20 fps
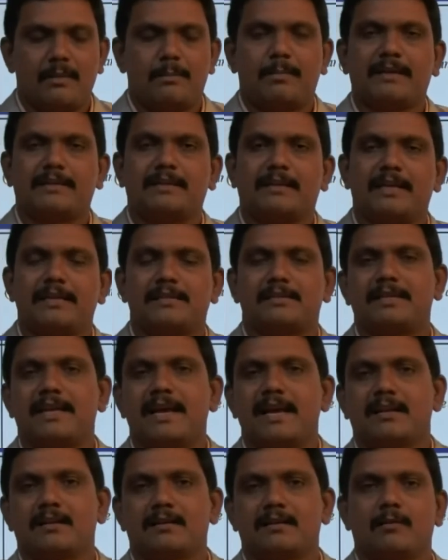but less
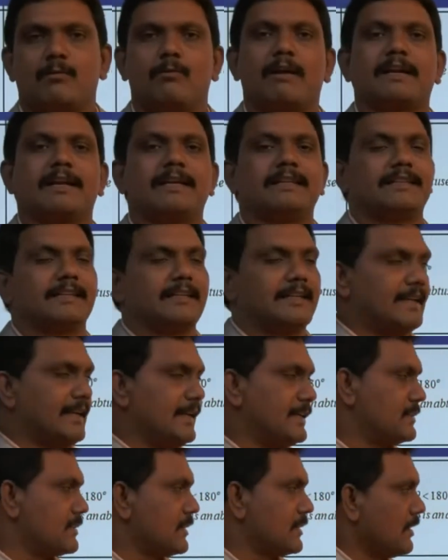than 180
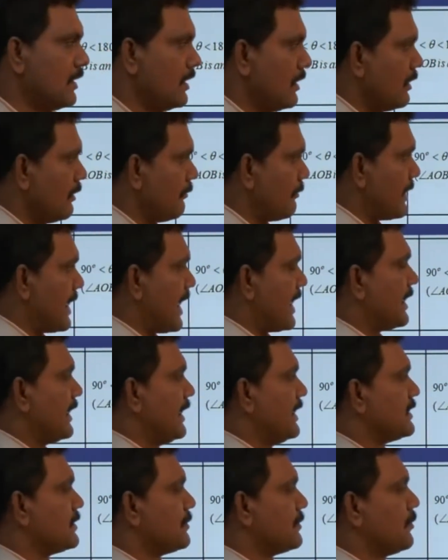degrees. If an
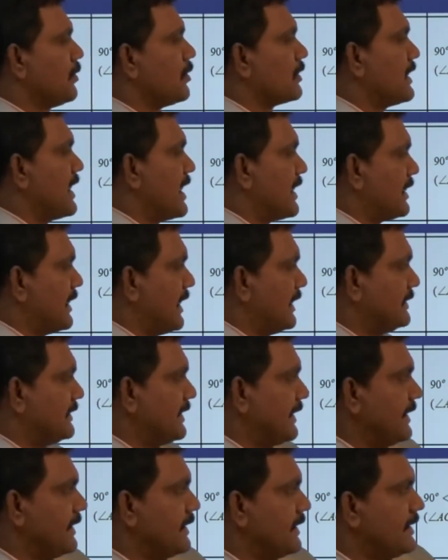angle is more than
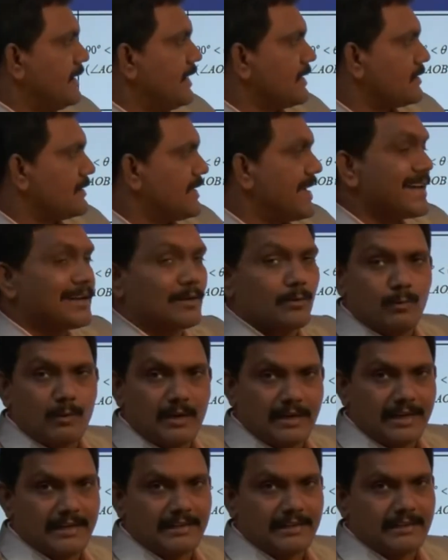90, less than
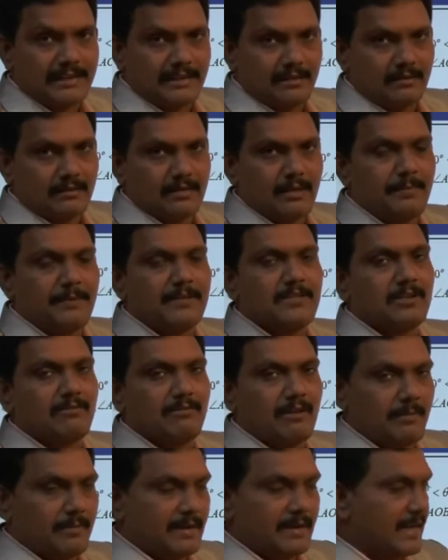180, the picture
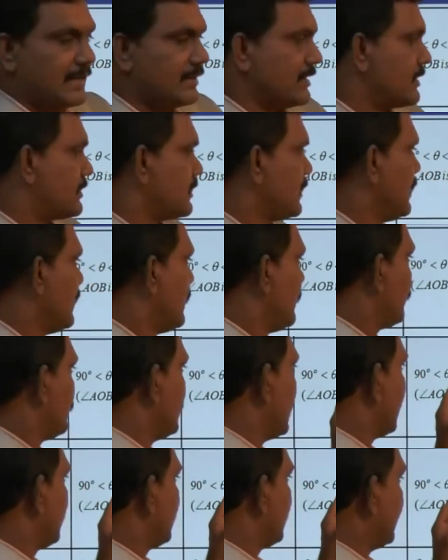will be like this.
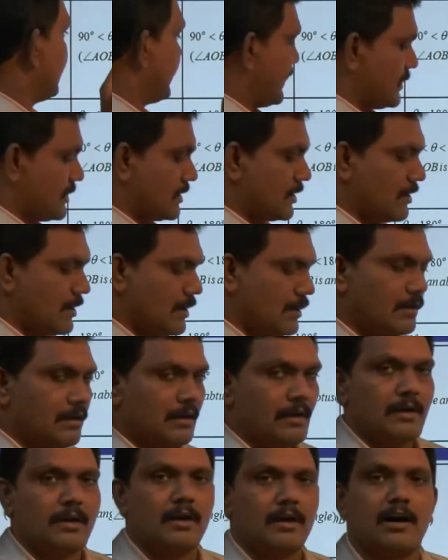Then that is
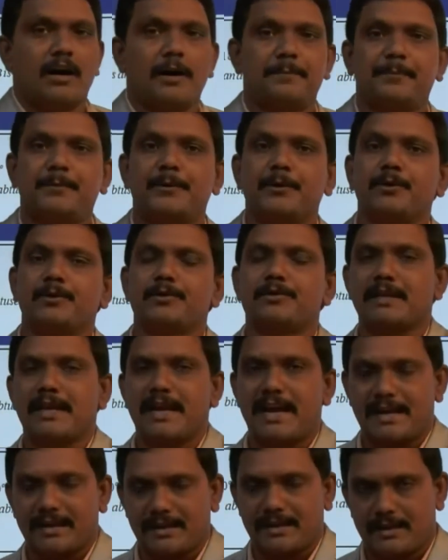called obtuse
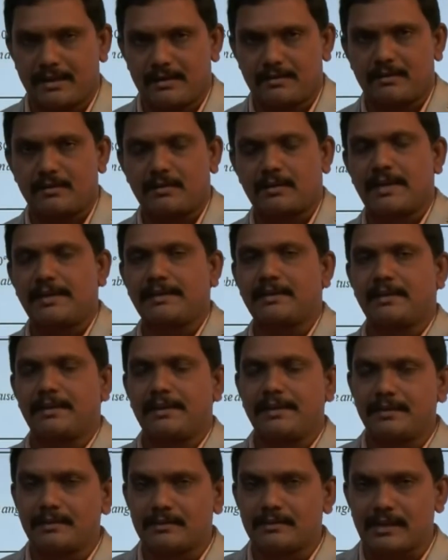angle, right?
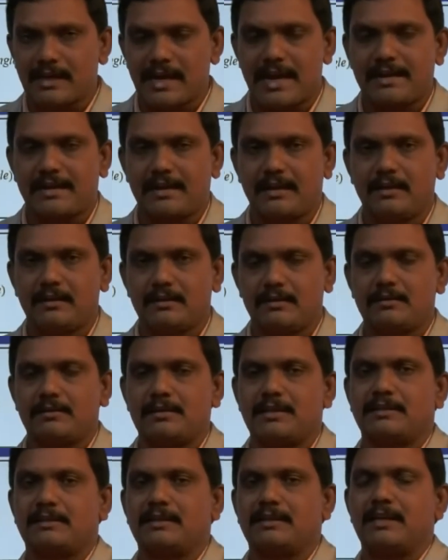In triangle,
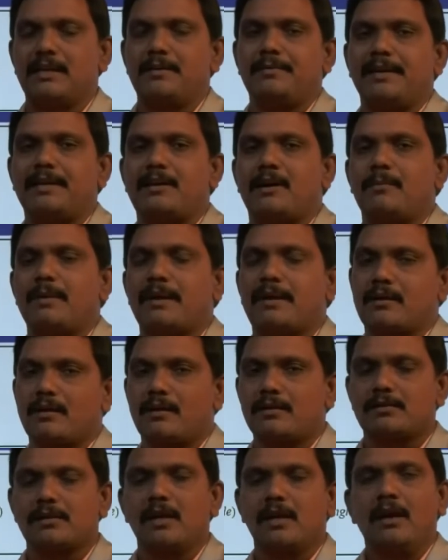generally we come
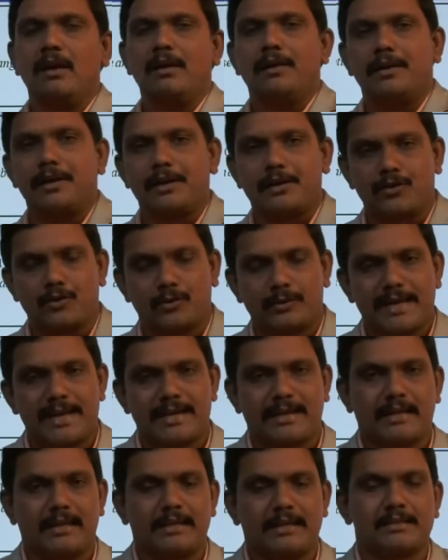across acute
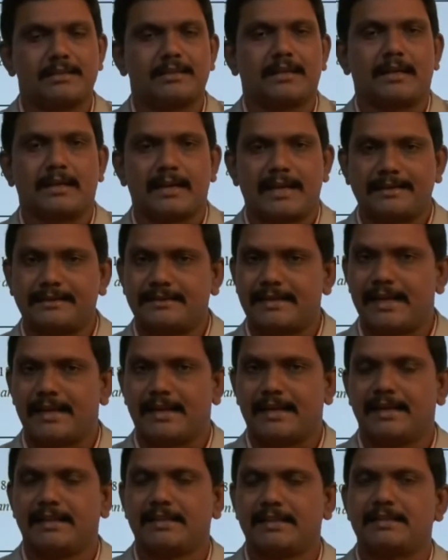angles, right
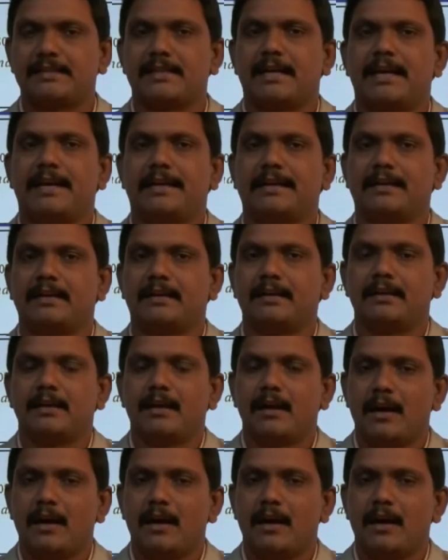angles, and